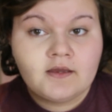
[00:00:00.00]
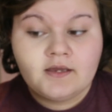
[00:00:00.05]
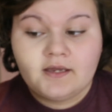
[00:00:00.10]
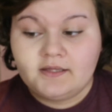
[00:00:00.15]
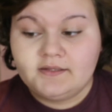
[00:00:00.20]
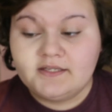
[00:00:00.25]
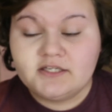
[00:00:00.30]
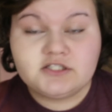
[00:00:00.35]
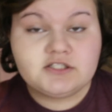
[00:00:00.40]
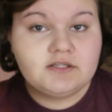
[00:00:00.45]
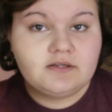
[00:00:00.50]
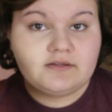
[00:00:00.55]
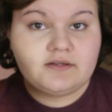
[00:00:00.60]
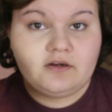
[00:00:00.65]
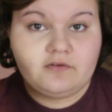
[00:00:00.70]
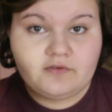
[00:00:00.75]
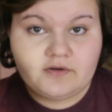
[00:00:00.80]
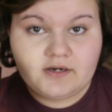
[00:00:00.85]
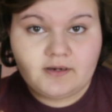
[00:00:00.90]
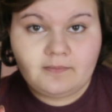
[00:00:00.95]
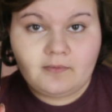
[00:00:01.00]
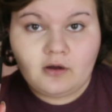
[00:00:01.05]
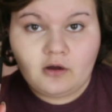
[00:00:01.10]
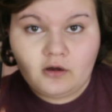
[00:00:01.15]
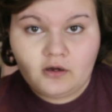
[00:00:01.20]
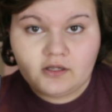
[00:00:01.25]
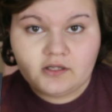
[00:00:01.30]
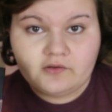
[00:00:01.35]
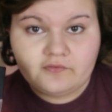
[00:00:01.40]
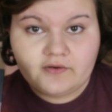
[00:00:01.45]
and this just covered up
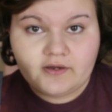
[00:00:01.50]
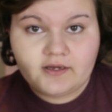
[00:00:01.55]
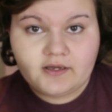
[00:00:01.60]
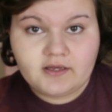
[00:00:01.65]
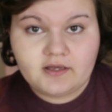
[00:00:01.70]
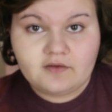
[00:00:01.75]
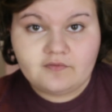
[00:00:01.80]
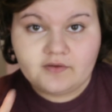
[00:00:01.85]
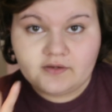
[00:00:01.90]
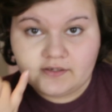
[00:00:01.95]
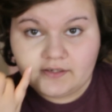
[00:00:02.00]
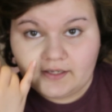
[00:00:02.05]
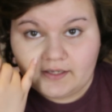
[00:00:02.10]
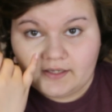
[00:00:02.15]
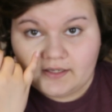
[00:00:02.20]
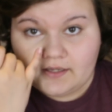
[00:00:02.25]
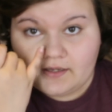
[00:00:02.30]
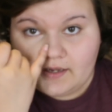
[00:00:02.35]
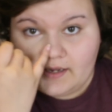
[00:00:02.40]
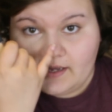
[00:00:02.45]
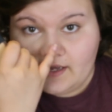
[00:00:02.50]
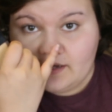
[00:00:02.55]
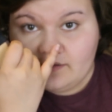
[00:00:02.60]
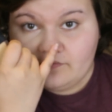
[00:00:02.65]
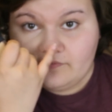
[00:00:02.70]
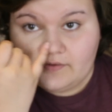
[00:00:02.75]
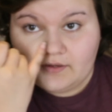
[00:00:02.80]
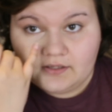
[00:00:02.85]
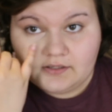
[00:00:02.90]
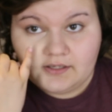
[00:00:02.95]
all of it. Even like I
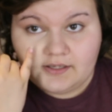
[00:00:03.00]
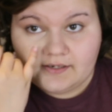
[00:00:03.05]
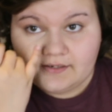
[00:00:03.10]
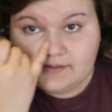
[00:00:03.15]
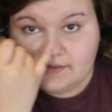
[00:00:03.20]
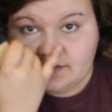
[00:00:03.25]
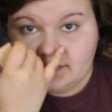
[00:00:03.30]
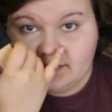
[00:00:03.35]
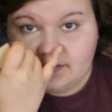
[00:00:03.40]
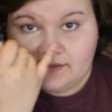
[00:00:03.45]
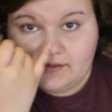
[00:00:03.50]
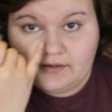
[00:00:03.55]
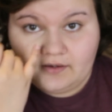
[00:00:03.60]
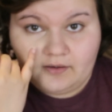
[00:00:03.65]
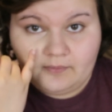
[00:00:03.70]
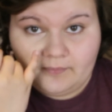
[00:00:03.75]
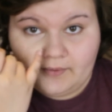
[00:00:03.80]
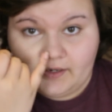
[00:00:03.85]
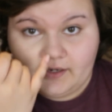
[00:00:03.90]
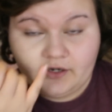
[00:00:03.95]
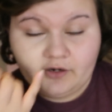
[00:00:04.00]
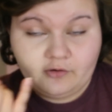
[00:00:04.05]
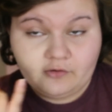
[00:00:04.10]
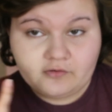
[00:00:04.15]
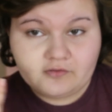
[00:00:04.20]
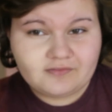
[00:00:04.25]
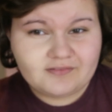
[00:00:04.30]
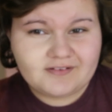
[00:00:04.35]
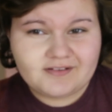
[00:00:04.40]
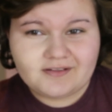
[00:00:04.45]
have a lot of zit on my
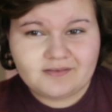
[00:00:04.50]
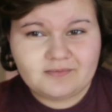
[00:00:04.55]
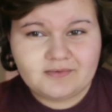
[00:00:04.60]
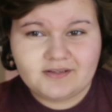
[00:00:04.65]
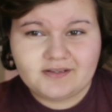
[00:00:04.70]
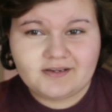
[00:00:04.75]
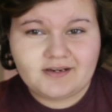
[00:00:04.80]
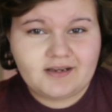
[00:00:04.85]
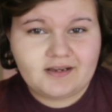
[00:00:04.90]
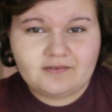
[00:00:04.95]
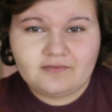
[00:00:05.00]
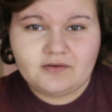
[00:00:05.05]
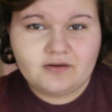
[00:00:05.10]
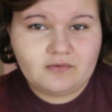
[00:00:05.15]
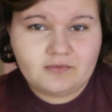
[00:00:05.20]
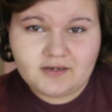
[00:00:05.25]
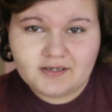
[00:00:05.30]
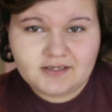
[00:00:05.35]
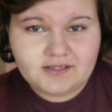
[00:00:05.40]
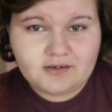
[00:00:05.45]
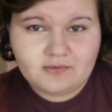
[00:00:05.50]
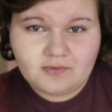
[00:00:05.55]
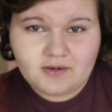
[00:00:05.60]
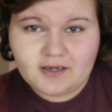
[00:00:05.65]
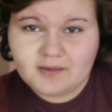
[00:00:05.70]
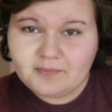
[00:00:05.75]
nose for some reason. I have no idea why.